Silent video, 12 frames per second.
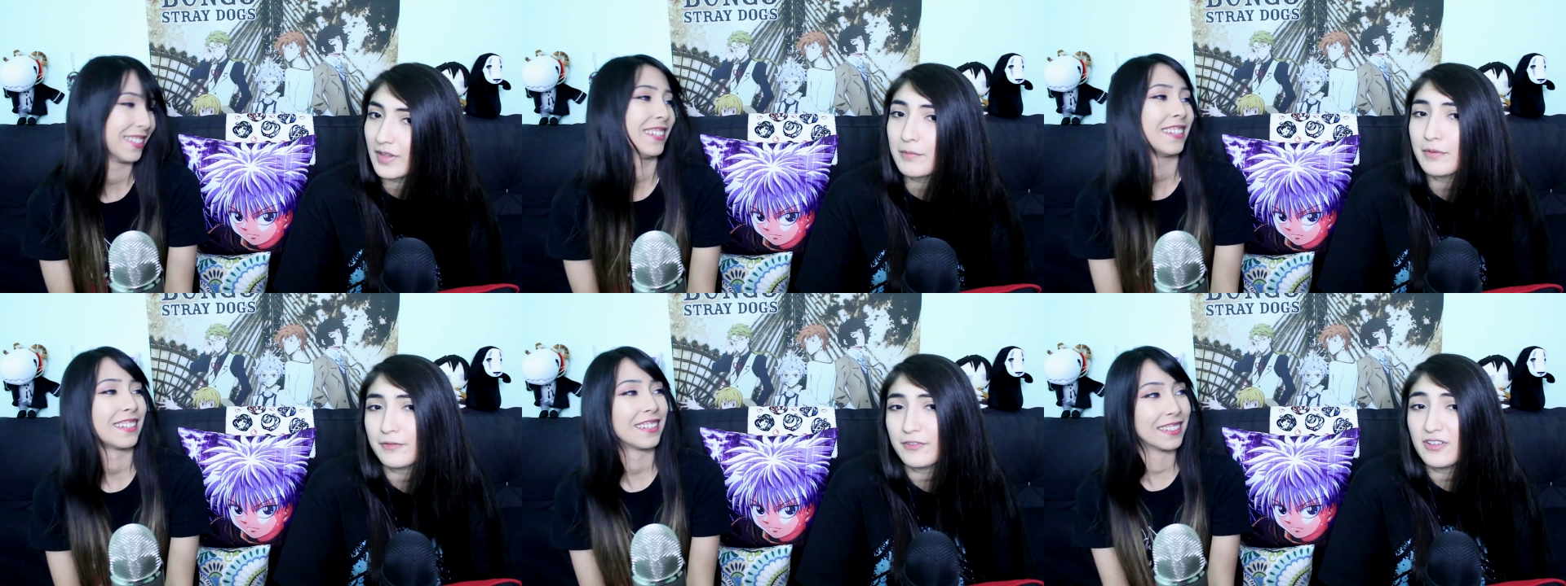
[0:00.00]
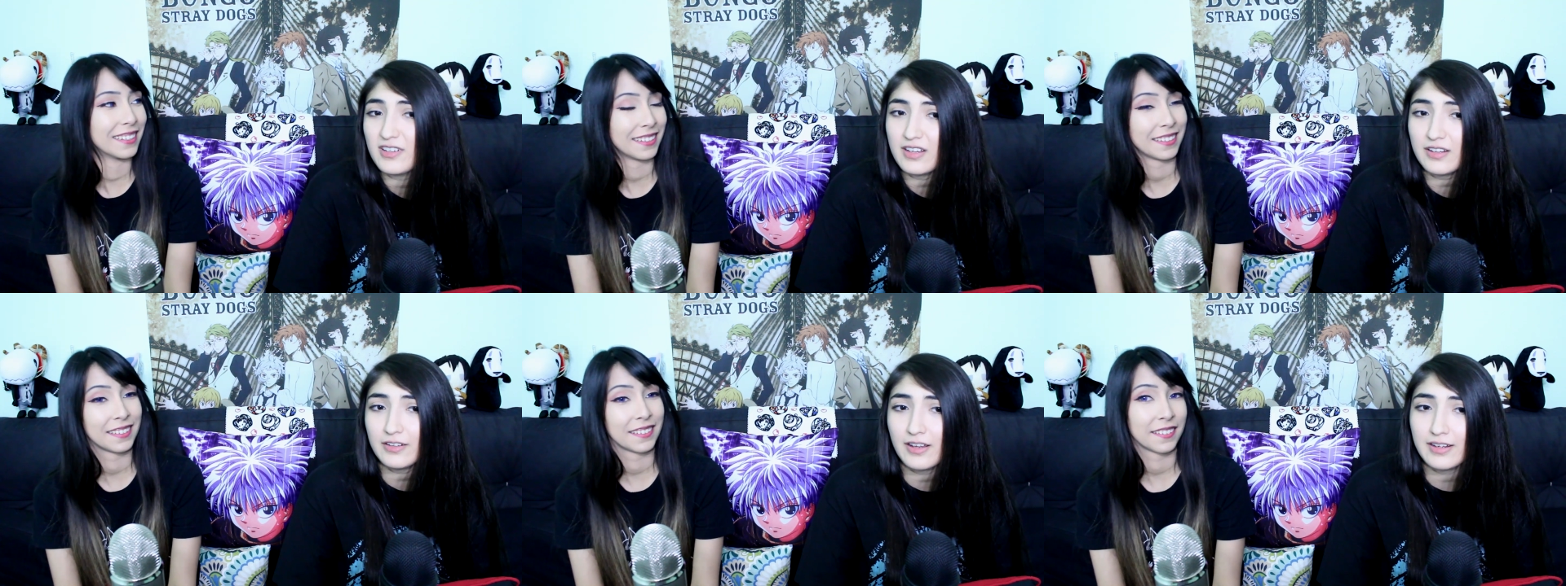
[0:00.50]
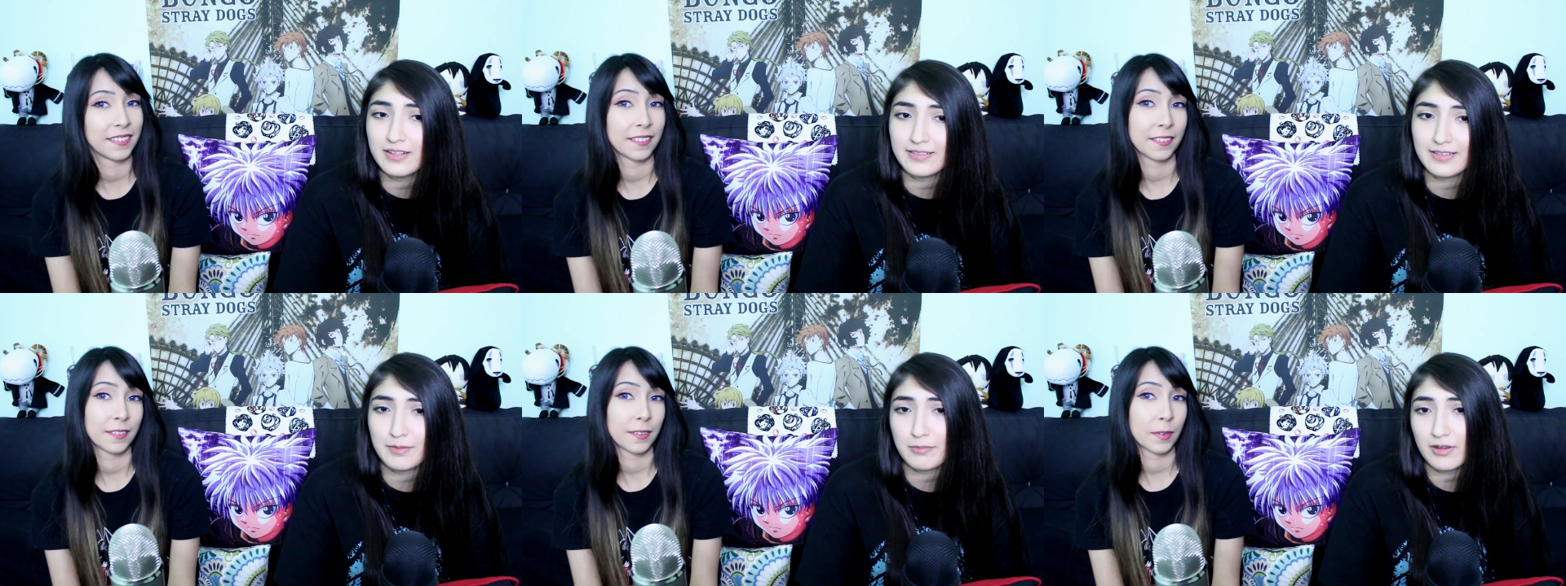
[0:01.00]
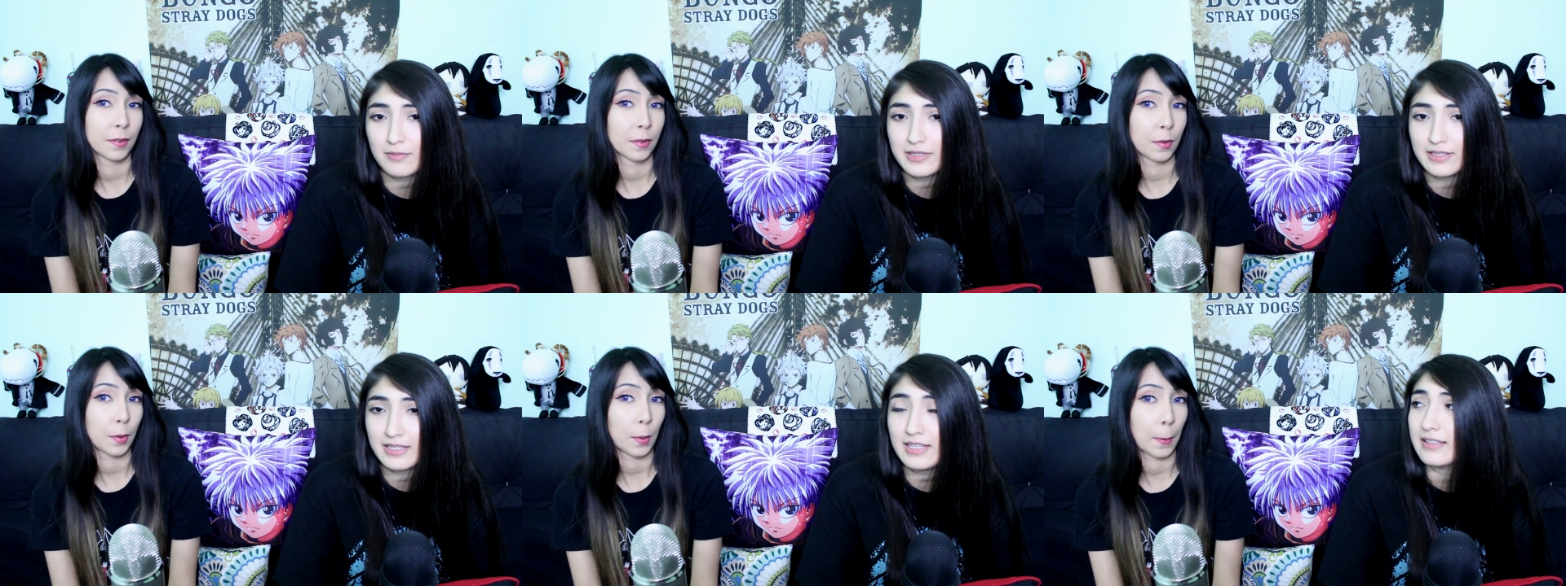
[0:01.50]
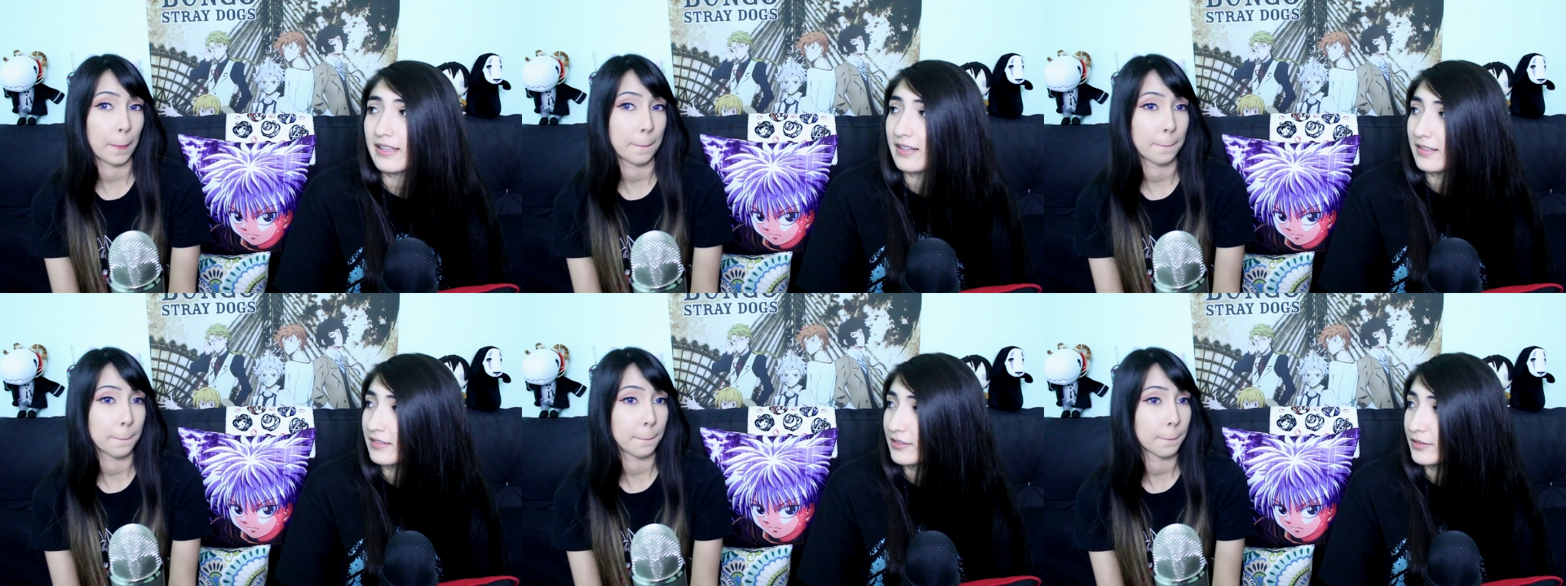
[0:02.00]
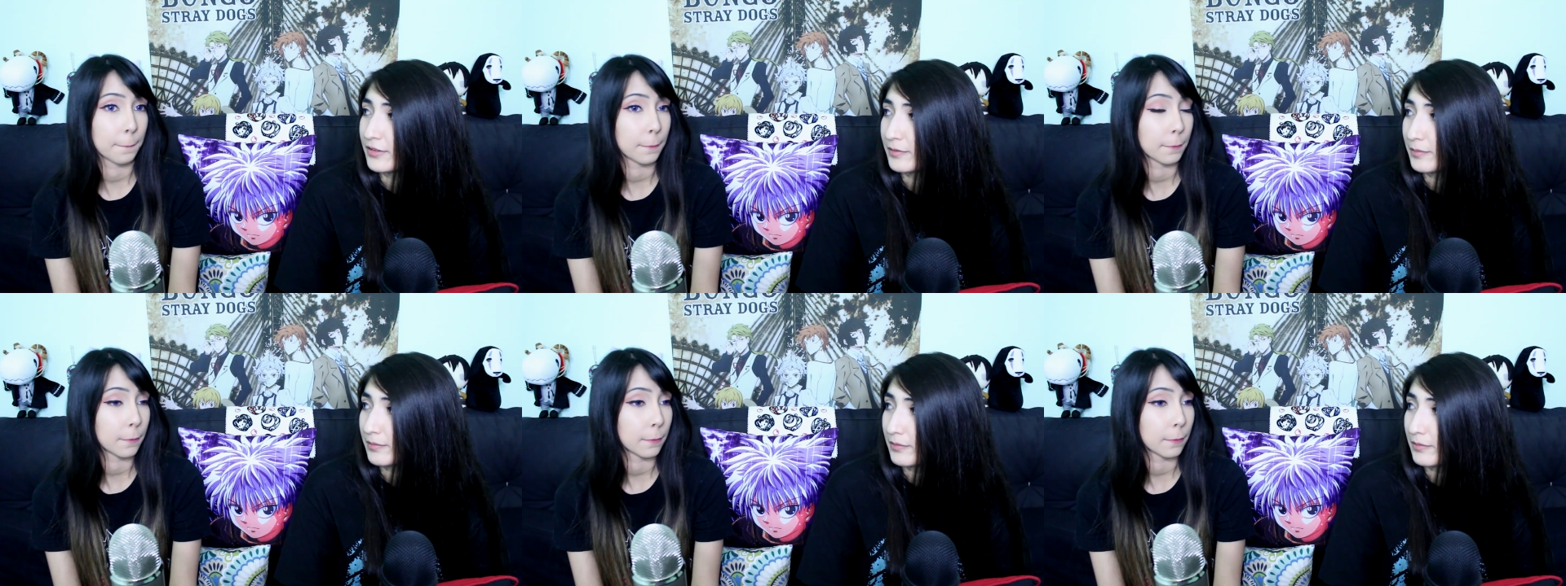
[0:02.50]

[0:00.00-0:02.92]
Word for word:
Speaker 1: but for a younger audience, they probably need that external